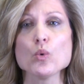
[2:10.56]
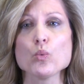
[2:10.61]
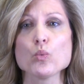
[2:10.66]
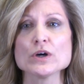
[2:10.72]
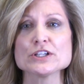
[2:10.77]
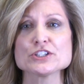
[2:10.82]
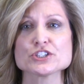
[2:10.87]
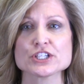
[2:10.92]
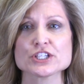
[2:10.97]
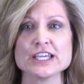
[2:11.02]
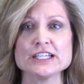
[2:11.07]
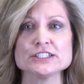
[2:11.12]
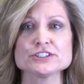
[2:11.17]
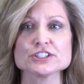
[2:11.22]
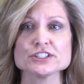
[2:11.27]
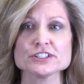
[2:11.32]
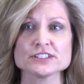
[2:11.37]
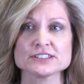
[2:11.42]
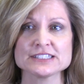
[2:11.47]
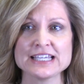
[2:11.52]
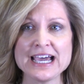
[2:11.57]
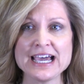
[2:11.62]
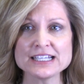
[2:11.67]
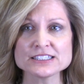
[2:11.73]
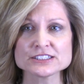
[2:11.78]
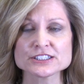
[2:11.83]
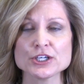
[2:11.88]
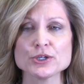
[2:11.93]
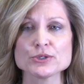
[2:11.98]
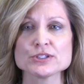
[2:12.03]
One change to the
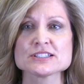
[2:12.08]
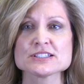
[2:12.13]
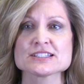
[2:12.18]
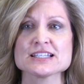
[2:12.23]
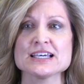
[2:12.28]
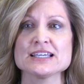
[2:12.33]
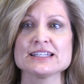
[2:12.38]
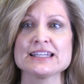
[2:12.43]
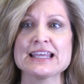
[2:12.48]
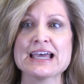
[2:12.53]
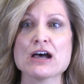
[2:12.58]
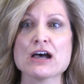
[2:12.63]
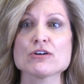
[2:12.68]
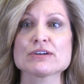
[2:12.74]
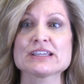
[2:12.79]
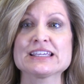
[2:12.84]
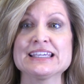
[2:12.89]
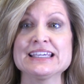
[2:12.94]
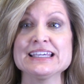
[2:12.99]
tax code is that now